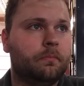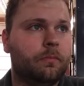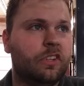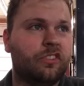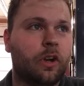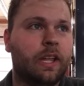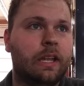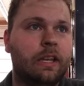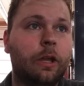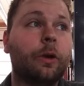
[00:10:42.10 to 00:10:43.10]
you start
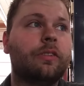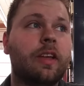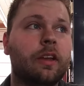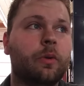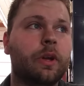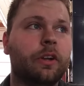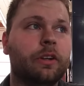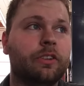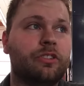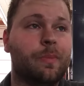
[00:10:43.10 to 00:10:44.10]
getting irritated quicker
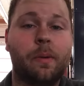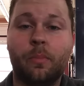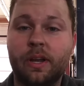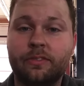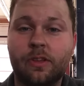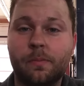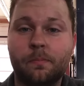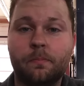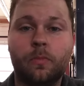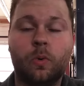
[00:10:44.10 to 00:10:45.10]
because you might break
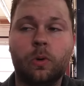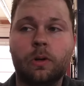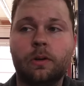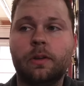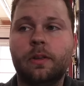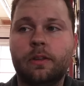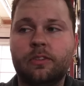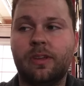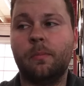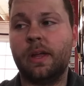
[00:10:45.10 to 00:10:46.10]
something, or
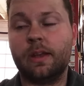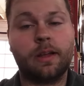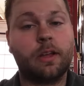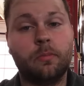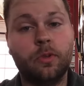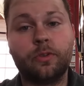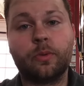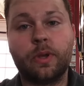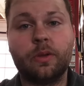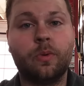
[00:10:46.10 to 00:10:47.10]
something might not come loose
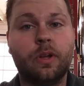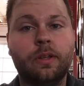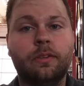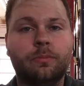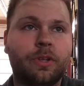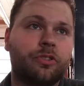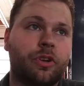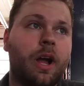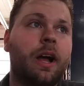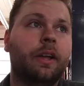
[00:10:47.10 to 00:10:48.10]
the way you want, and because
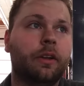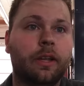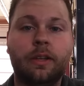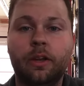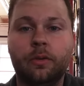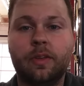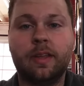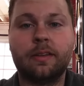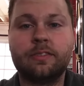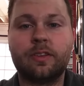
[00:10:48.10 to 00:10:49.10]
you're hot, you're getting
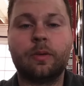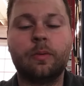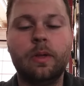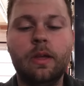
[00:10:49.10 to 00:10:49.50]
irritated. So